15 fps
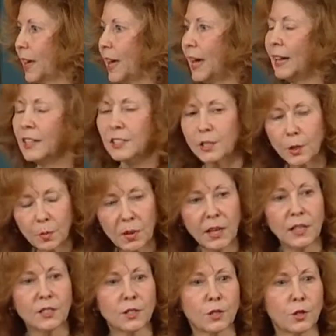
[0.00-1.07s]
And in some
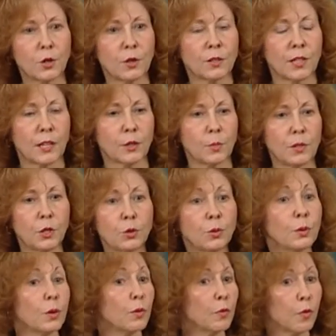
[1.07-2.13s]
cases it turns out to be true.